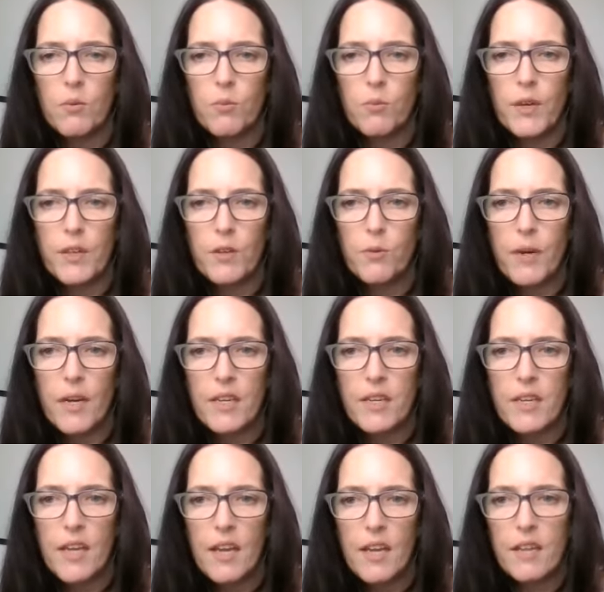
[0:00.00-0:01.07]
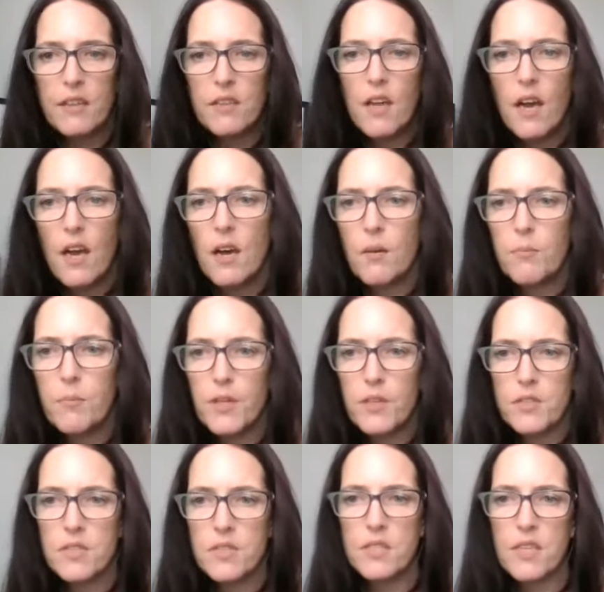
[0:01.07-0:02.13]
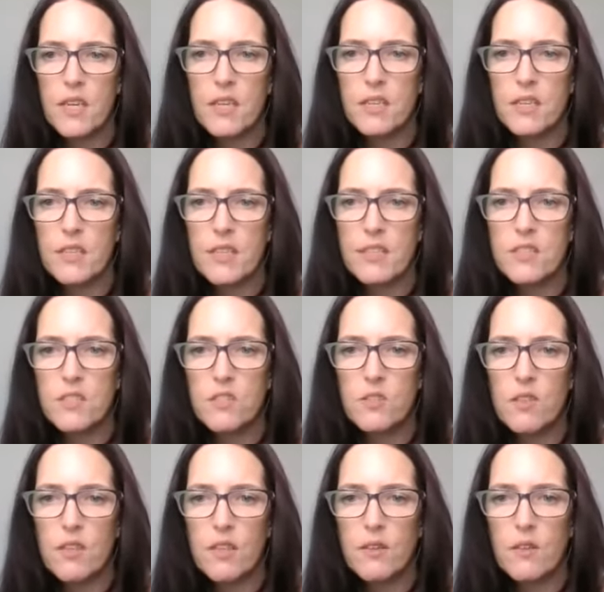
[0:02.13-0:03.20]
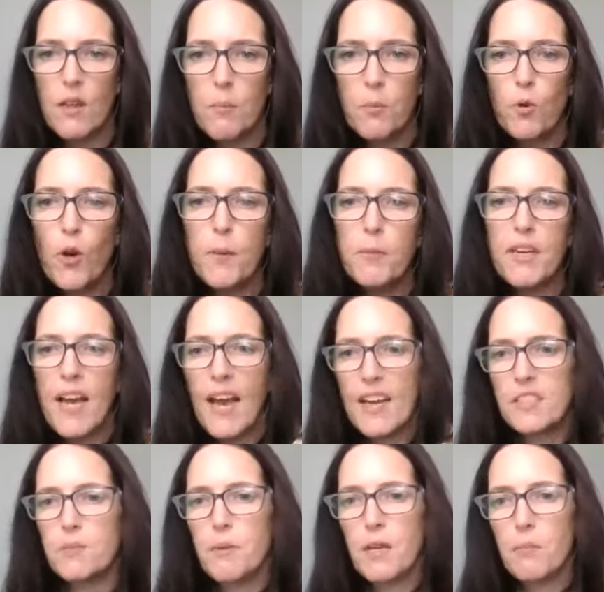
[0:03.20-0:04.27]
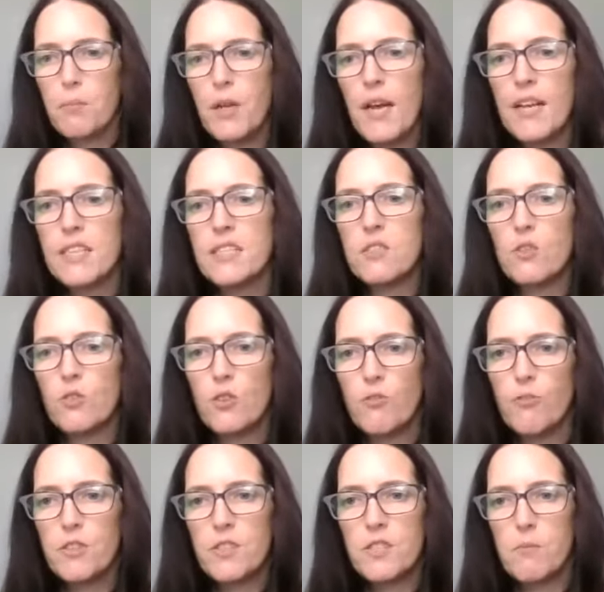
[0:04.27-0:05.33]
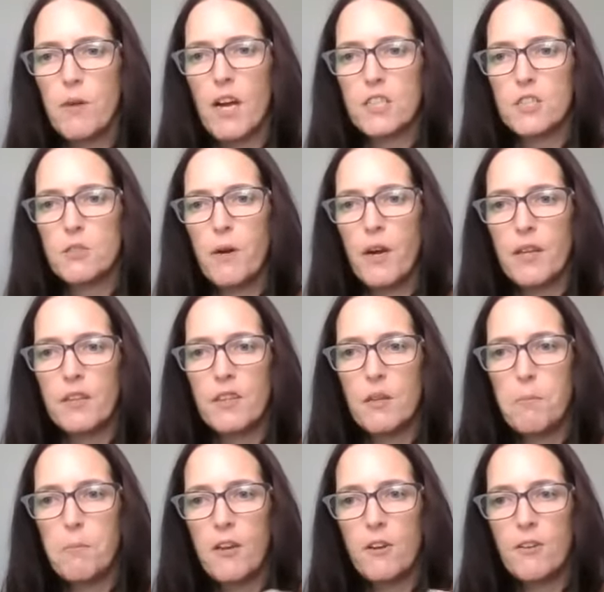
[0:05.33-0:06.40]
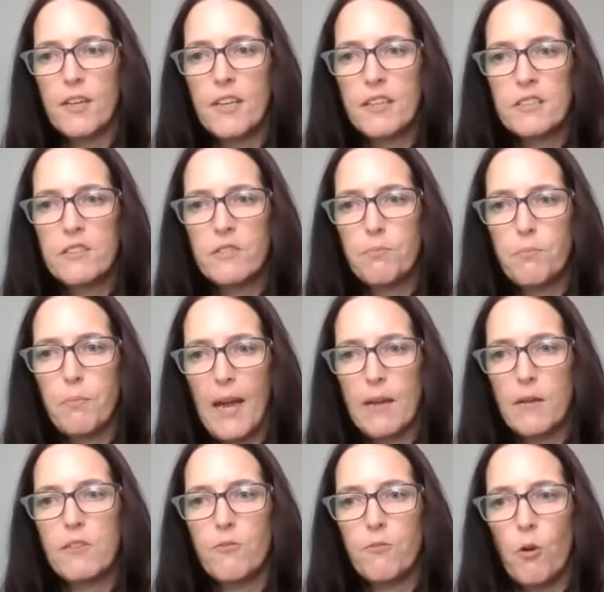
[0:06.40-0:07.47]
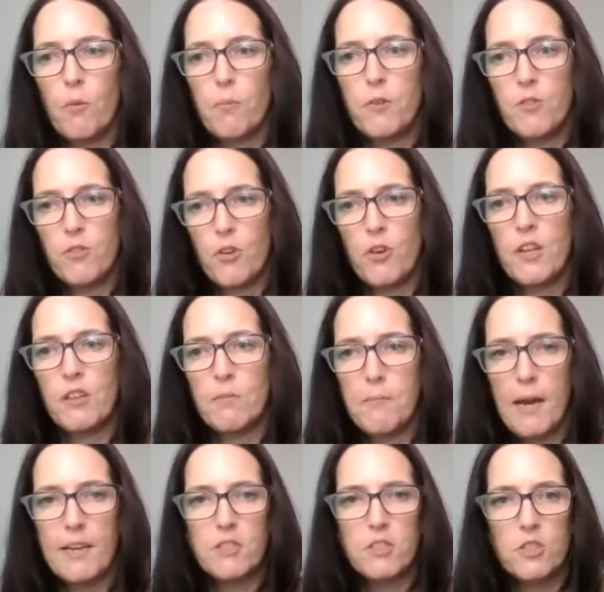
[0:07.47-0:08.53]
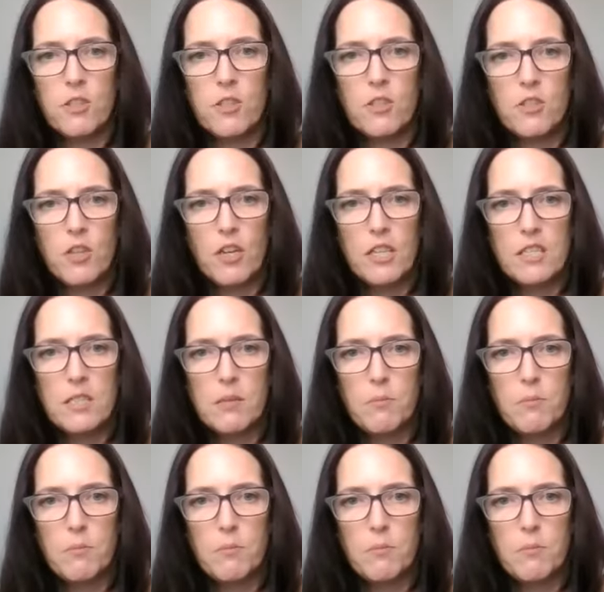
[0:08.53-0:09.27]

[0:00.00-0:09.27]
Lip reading: when you're ready, Ken, because it's employment had to be in place on the 1st of March, but the period is paid from the 30th of March to the 30th of